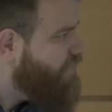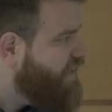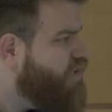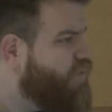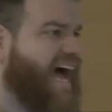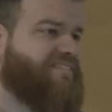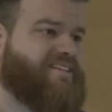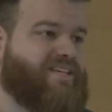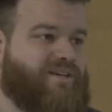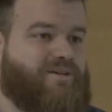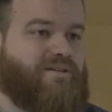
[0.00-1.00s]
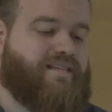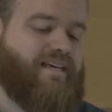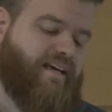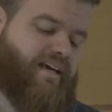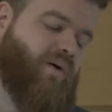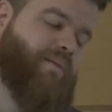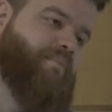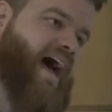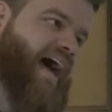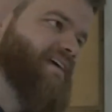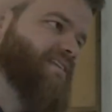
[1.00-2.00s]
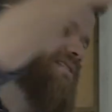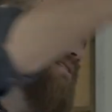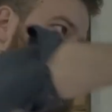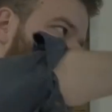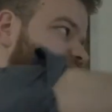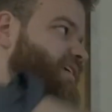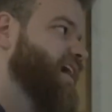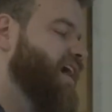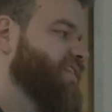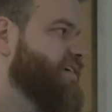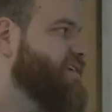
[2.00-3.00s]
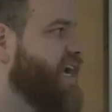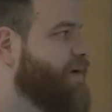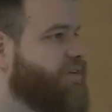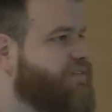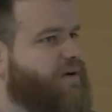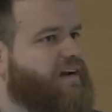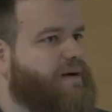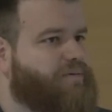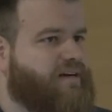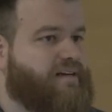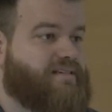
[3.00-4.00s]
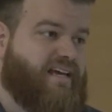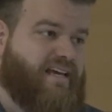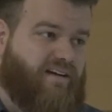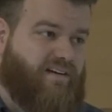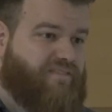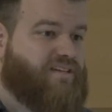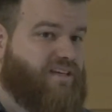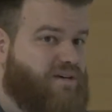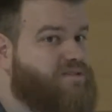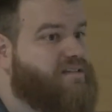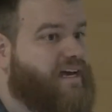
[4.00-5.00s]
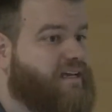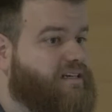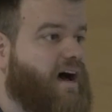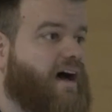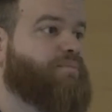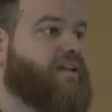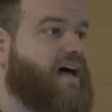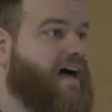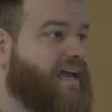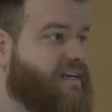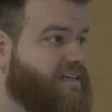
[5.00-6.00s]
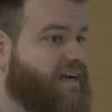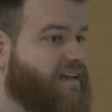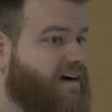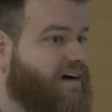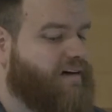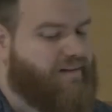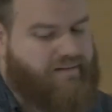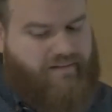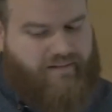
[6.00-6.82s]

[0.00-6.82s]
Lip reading: You would have to use, going back to the other example of spread operators, you'd have to use like .apply and .call.